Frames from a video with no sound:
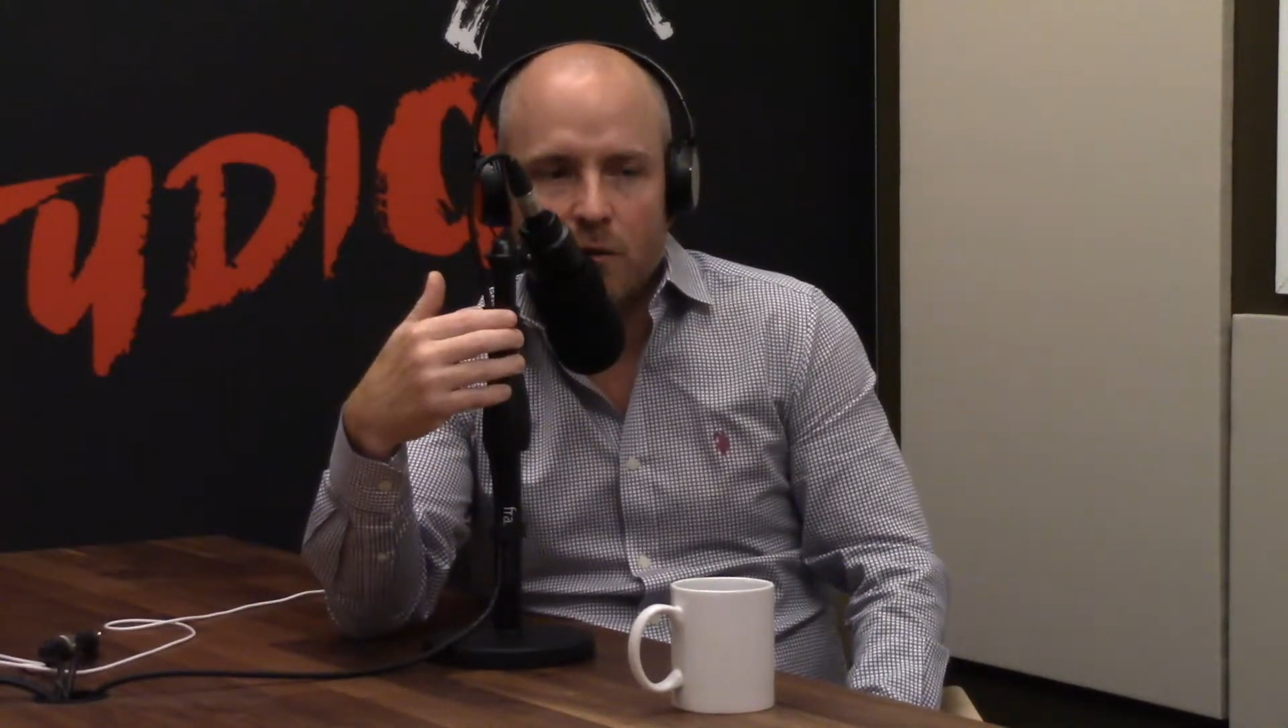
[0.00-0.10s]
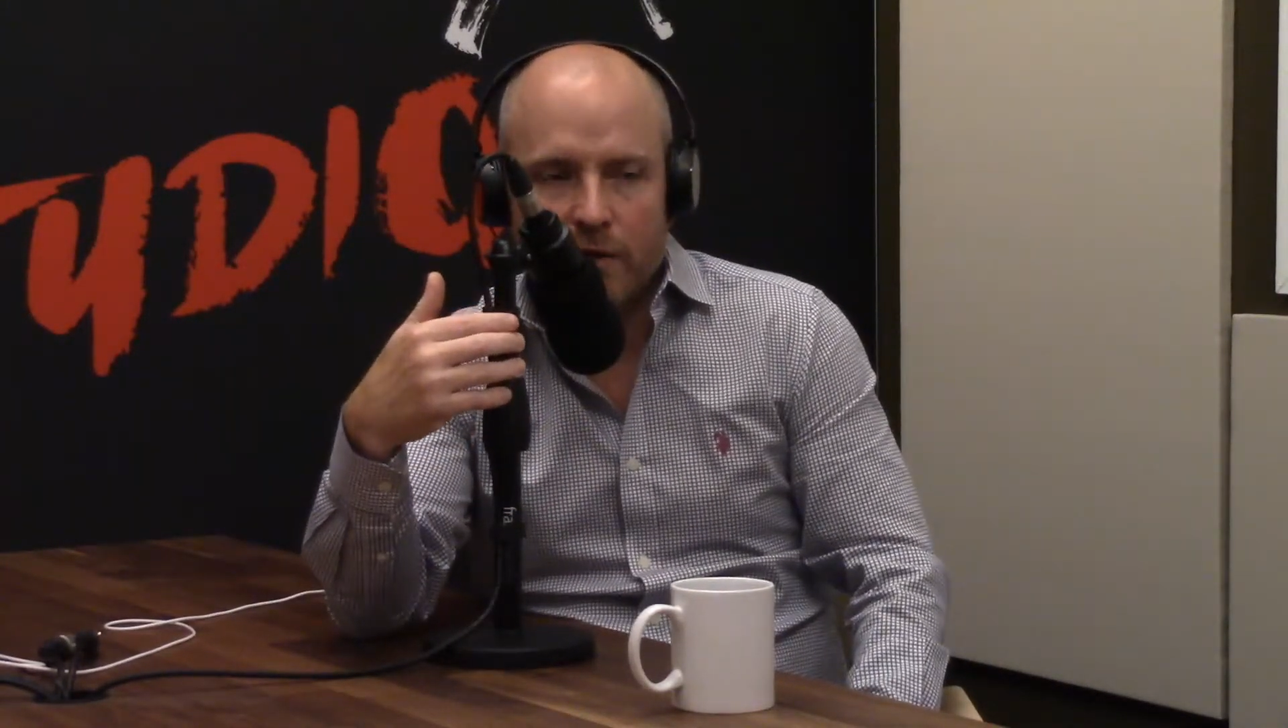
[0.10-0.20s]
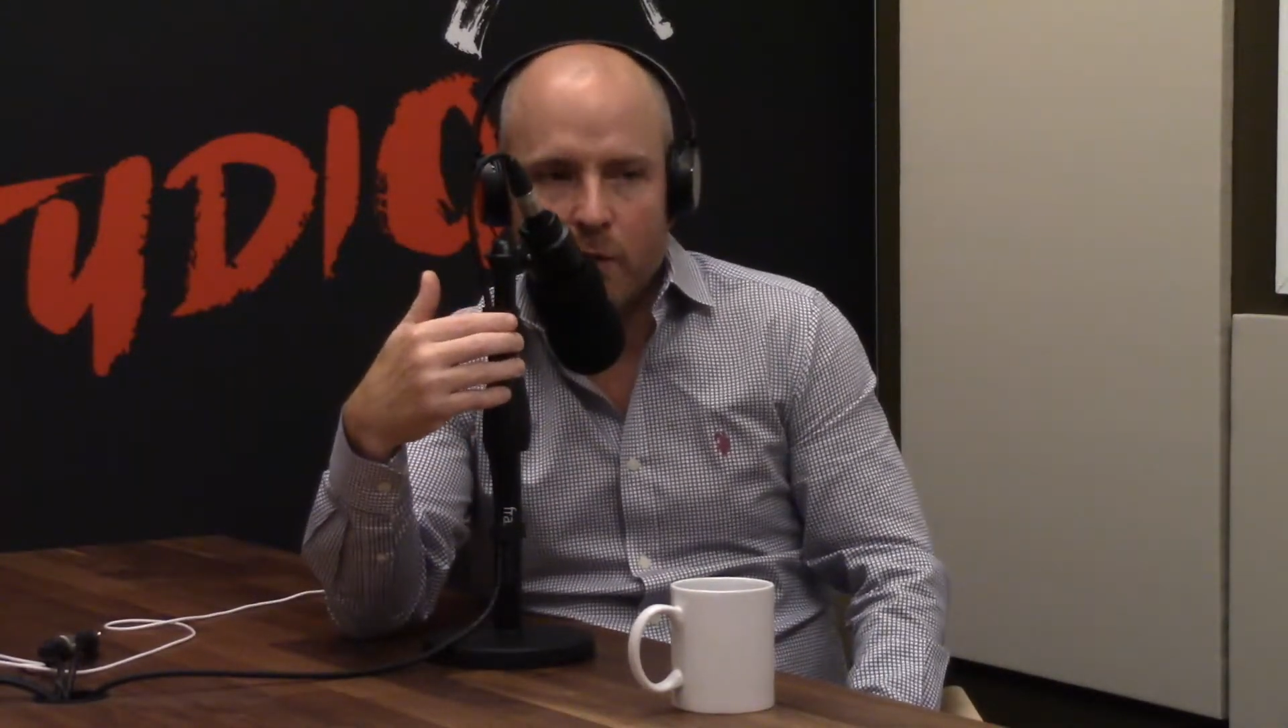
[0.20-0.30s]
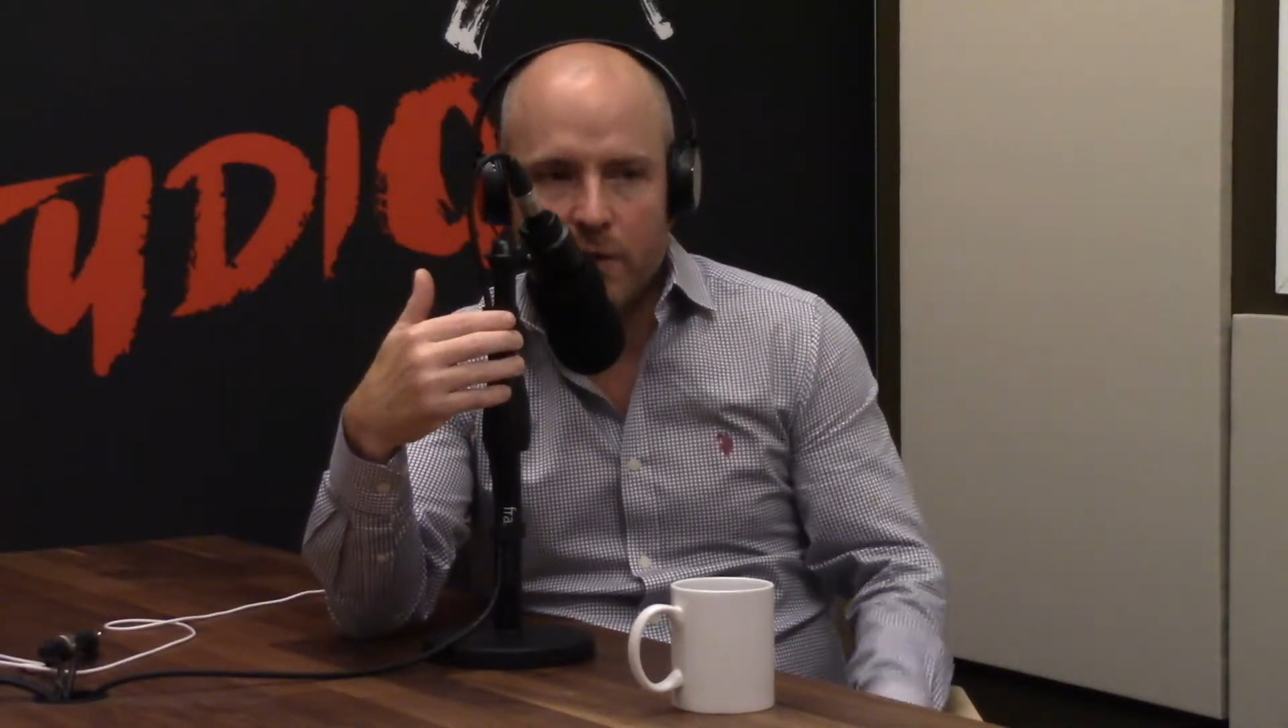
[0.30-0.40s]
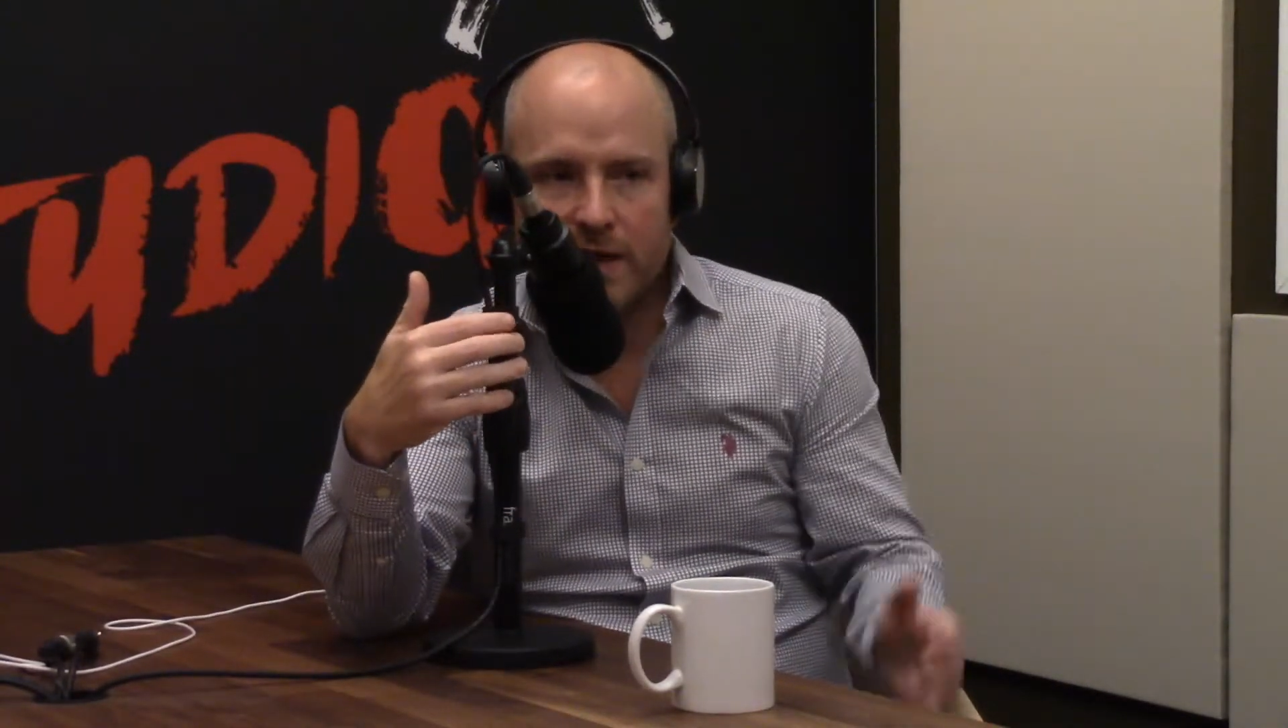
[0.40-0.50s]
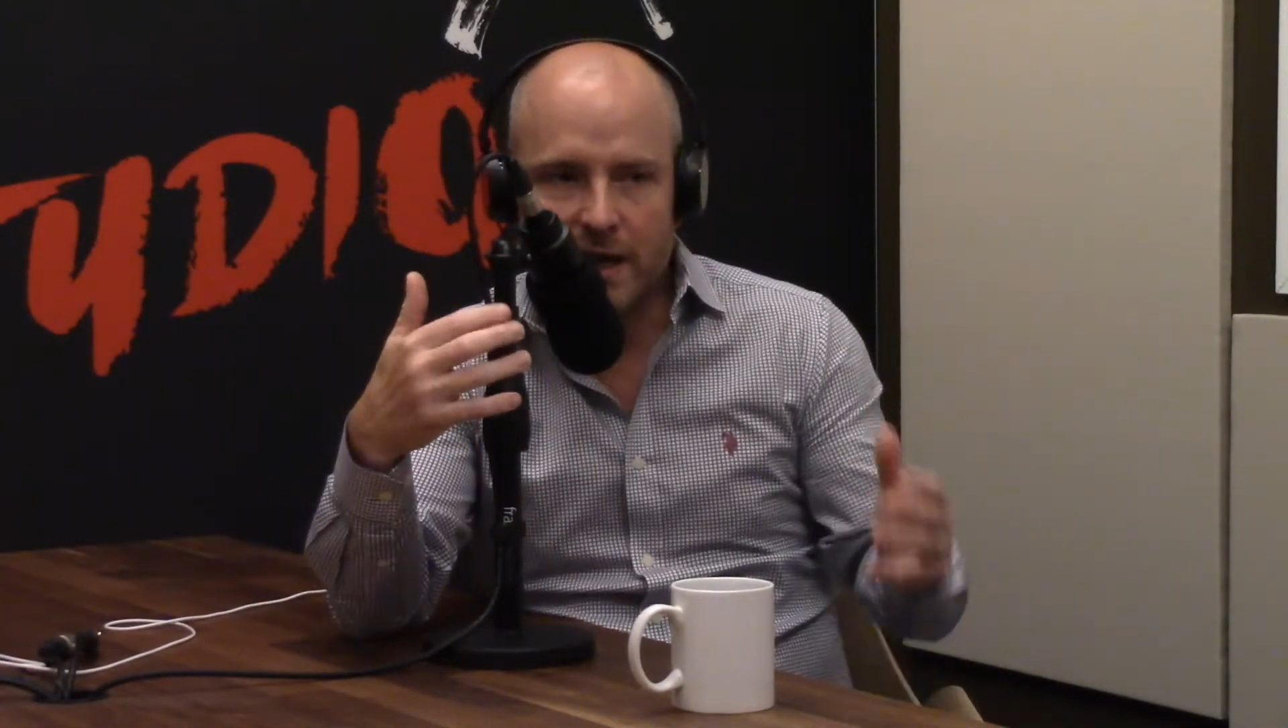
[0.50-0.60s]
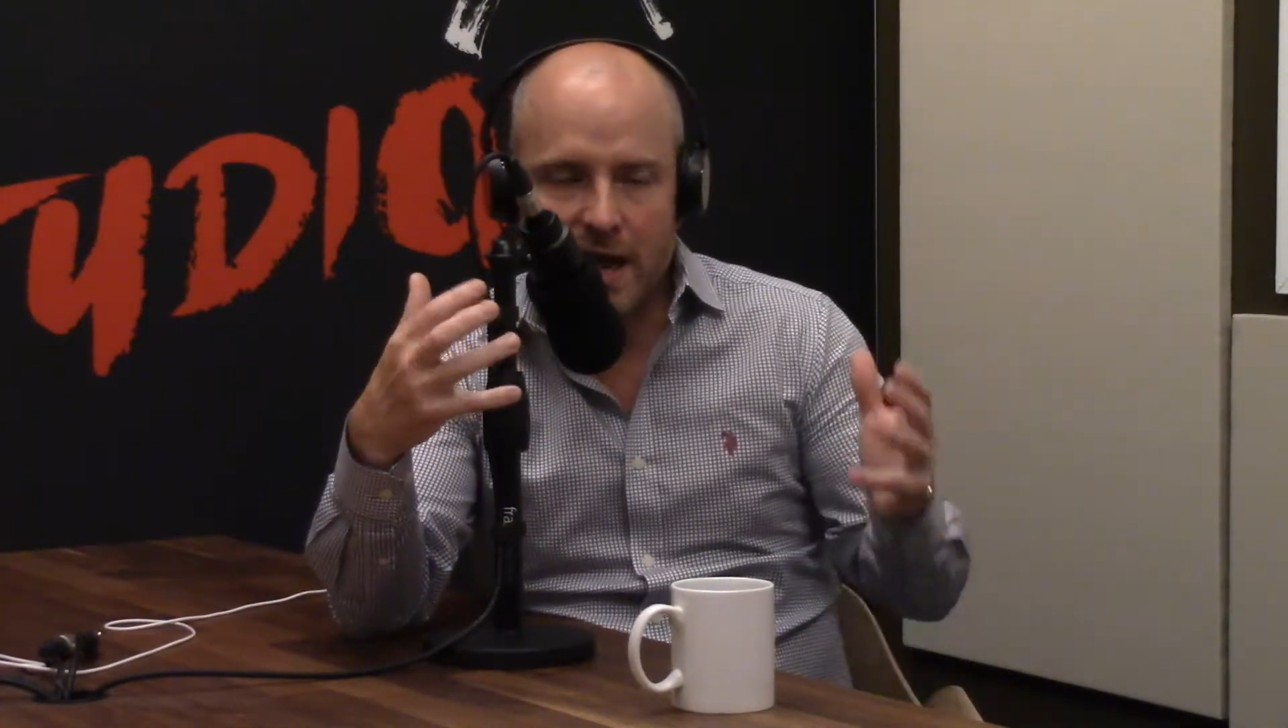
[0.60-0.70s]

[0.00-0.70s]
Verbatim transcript: that we can